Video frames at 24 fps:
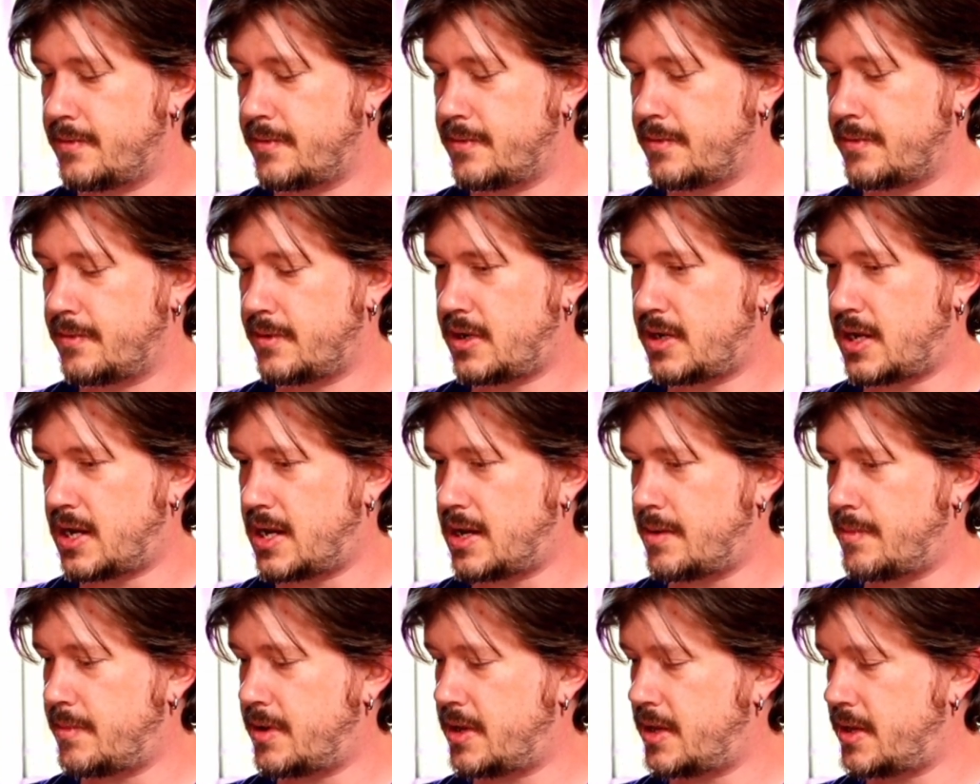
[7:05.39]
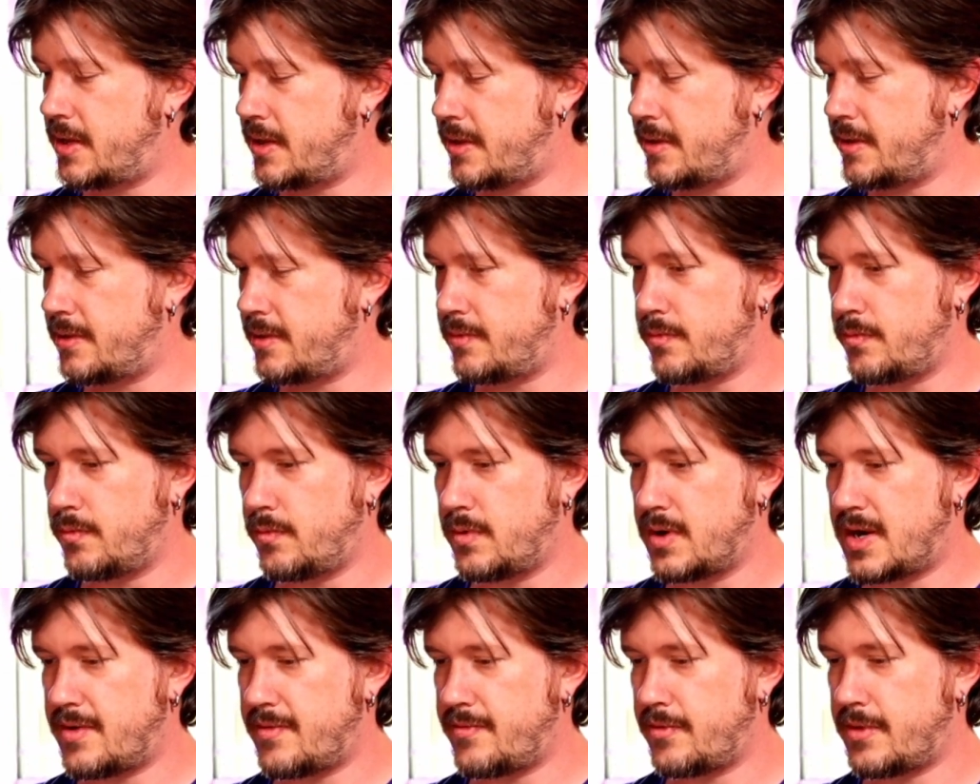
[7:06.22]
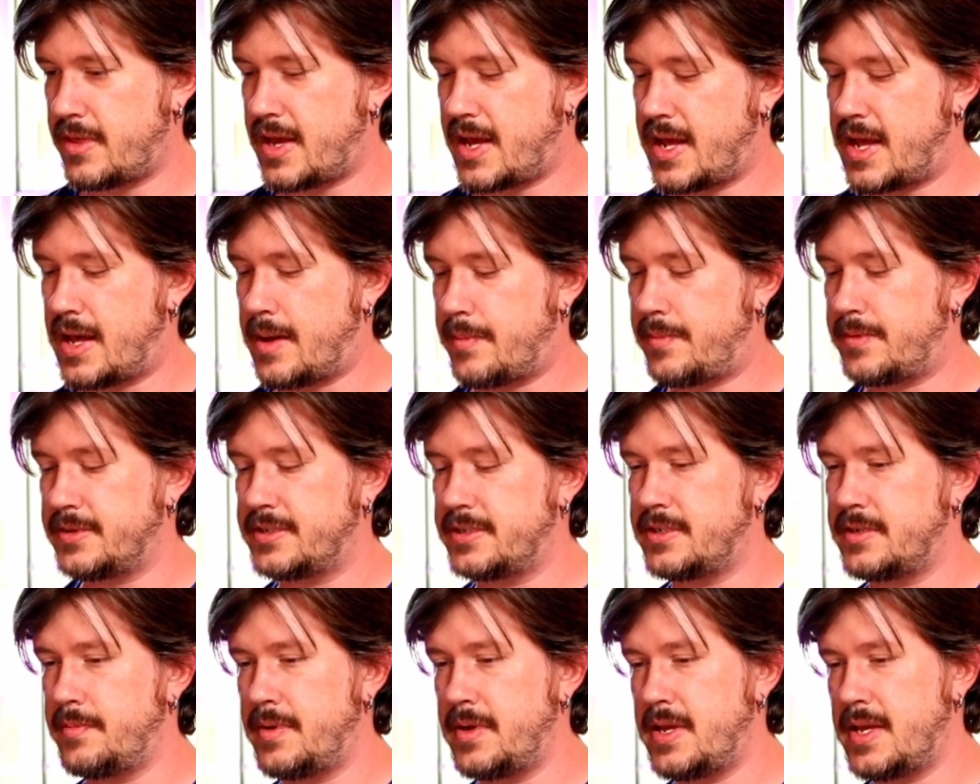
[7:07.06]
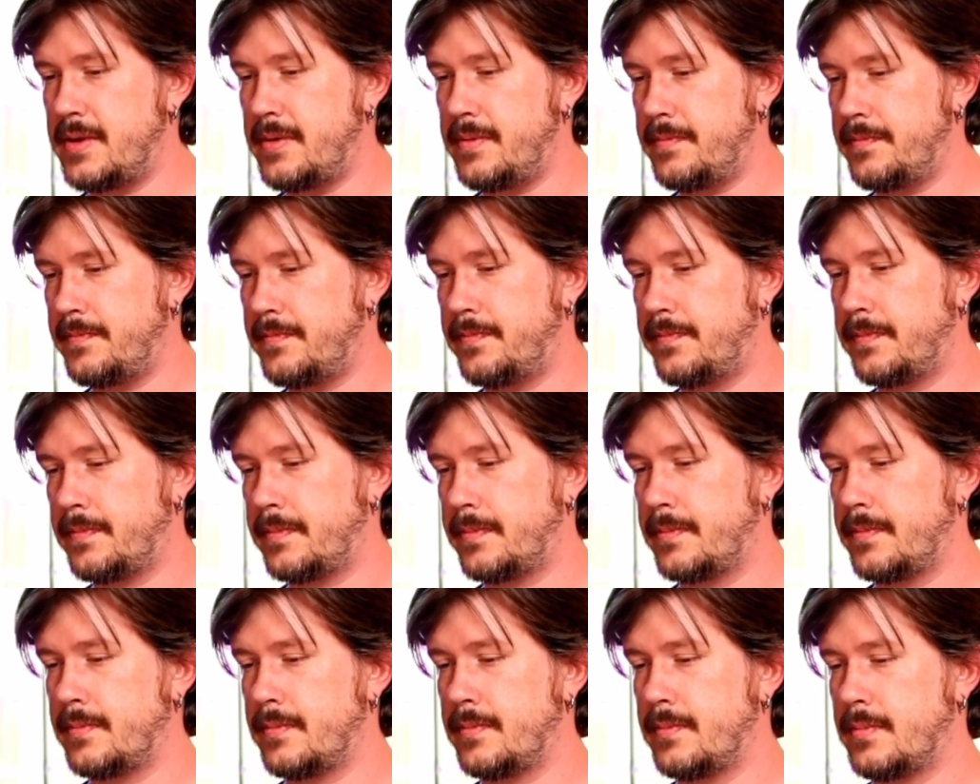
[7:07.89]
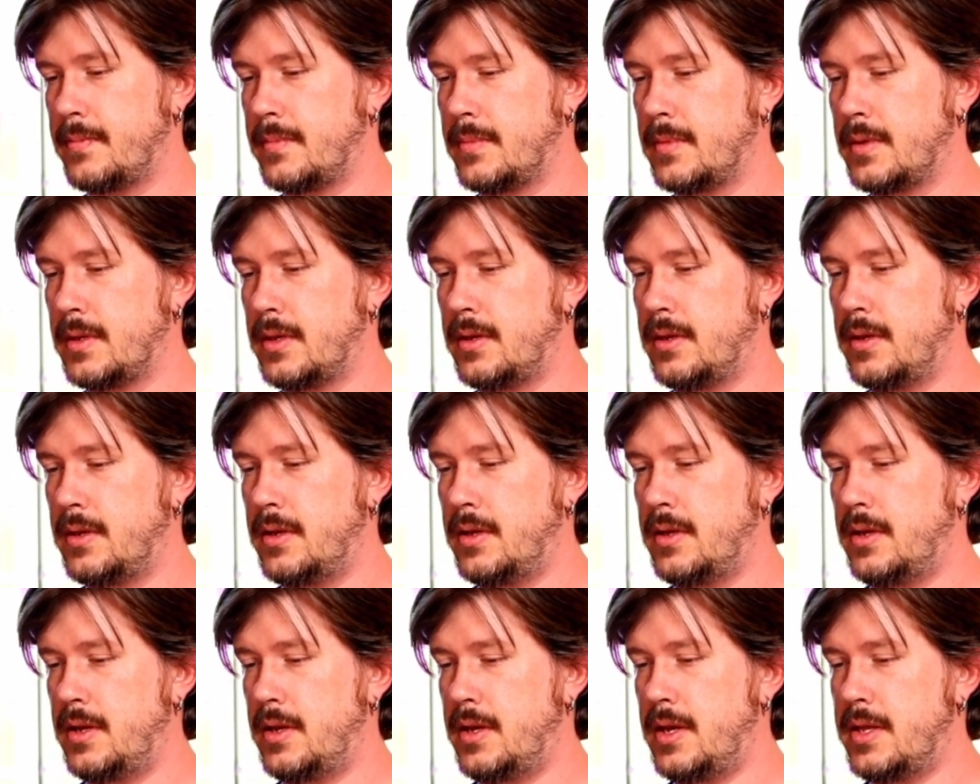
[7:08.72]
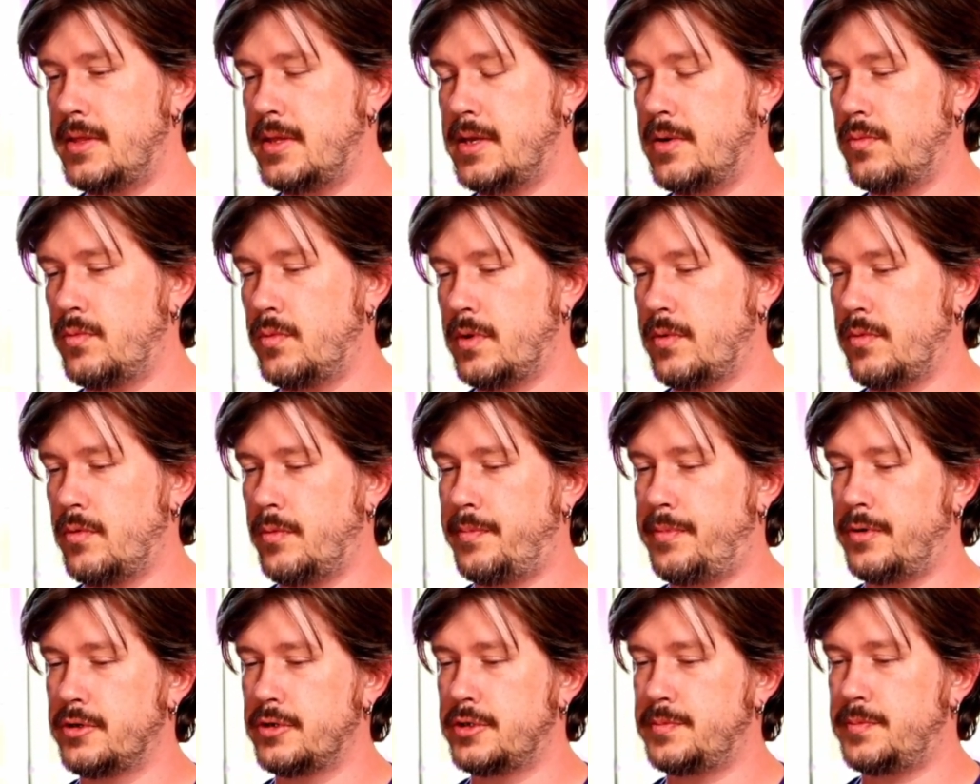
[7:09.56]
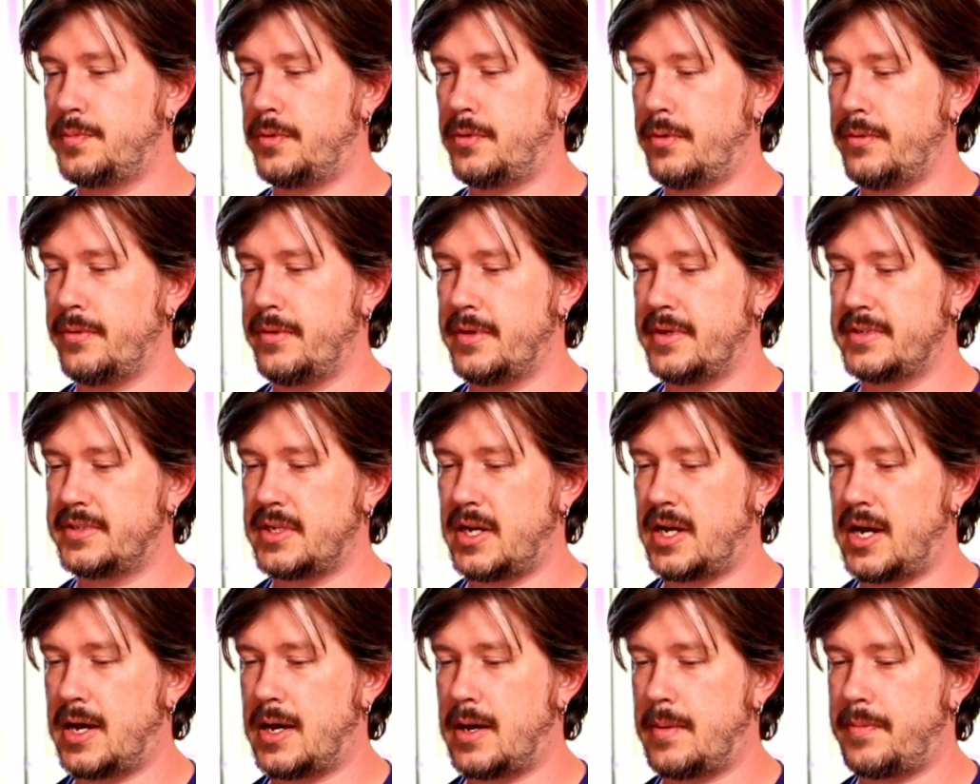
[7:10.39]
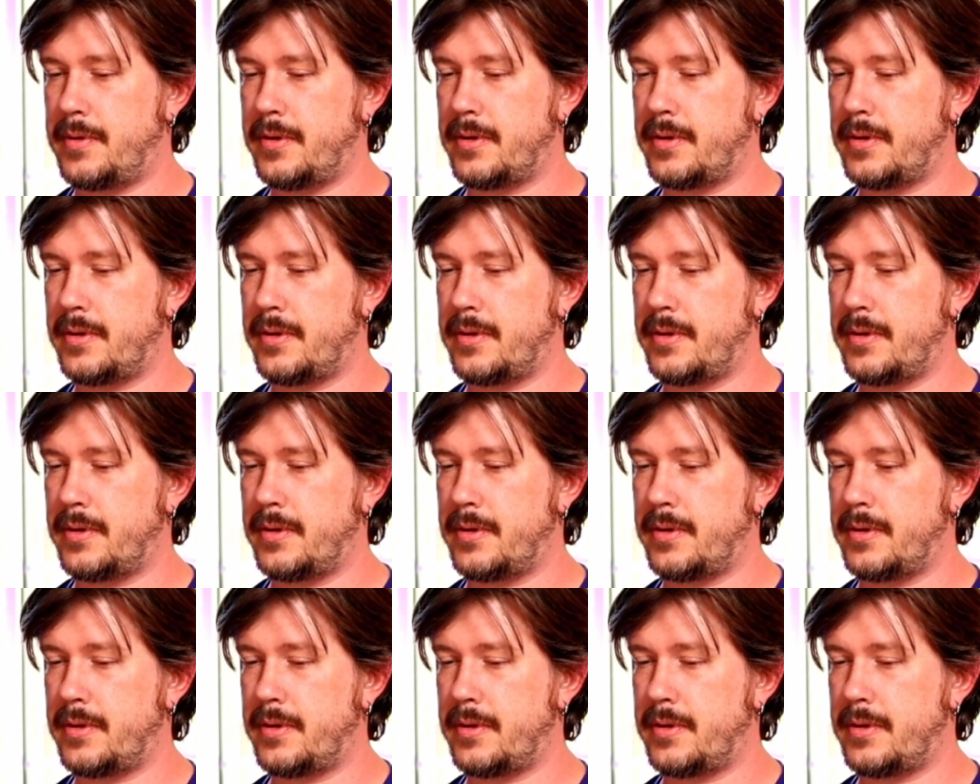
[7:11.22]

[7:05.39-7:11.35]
comma, whatever that happens to be. And then we will push-pull this up,